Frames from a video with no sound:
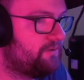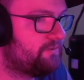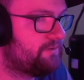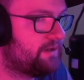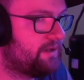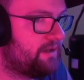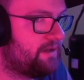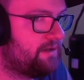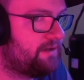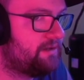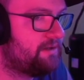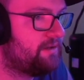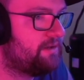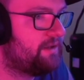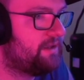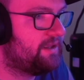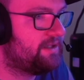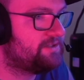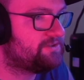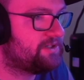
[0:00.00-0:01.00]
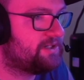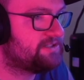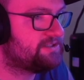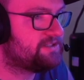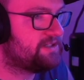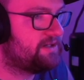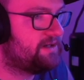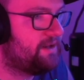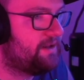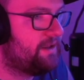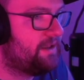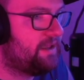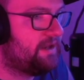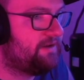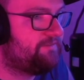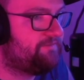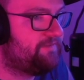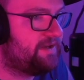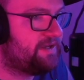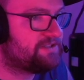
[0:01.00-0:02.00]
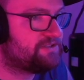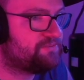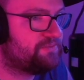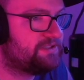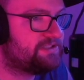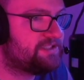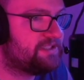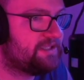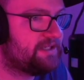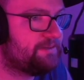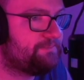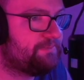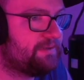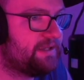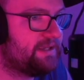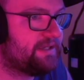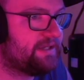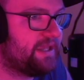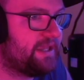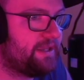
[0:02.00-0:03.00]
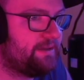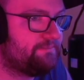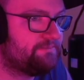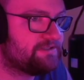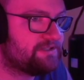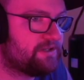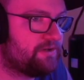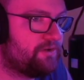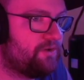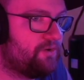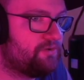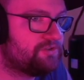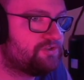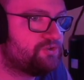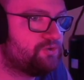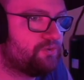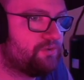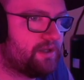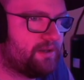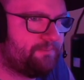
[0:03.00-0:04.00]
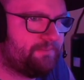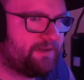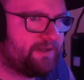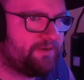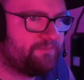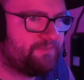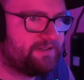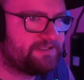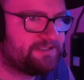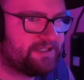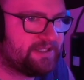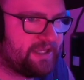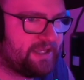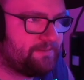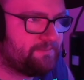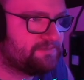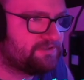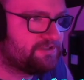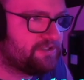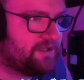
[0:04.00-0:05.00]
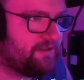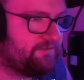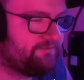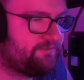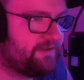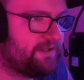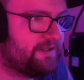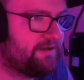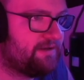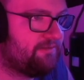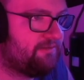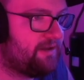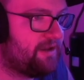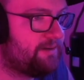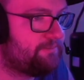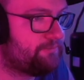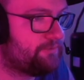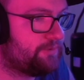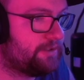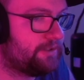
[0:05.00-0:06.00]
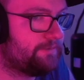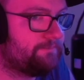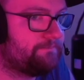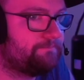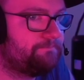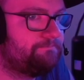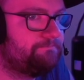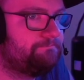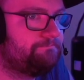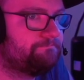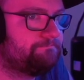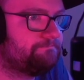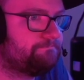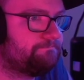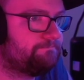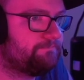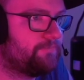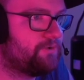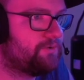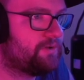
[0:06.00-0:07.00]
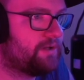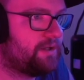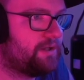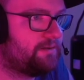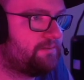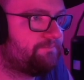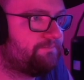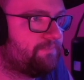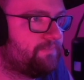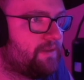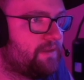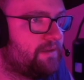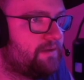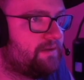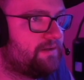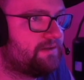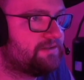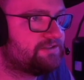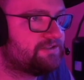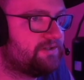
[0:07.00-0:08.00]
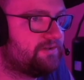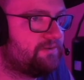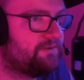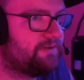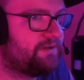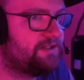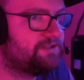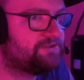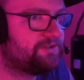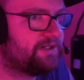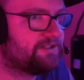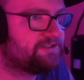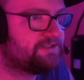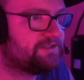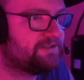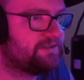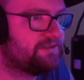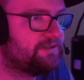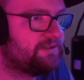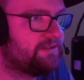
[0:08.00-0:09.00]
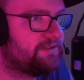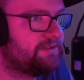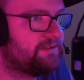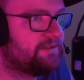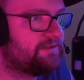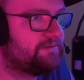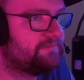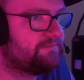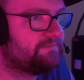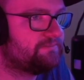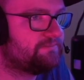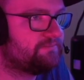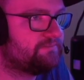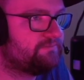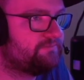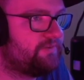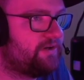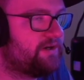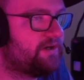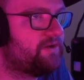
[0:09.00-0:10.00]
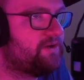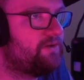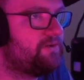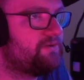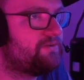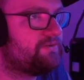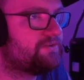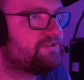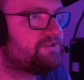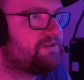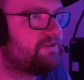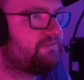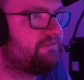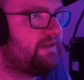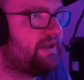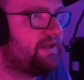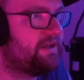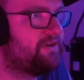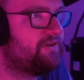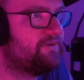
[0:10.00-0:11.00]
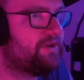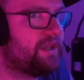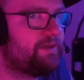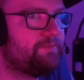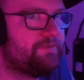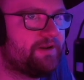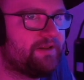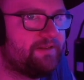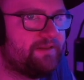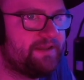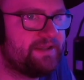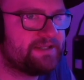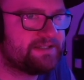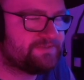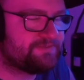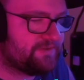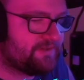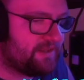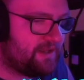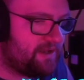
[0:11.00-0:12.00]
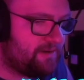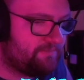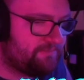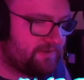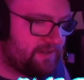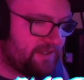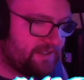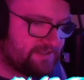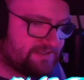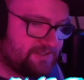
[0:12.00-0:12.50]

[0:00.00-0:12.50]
Okay. Interesting. And fix recently played games not showing up in the recent game shelf in the library. Hmm. Okay. So, interesting. Very cool. So thank you, Gaming on Linux, for that update.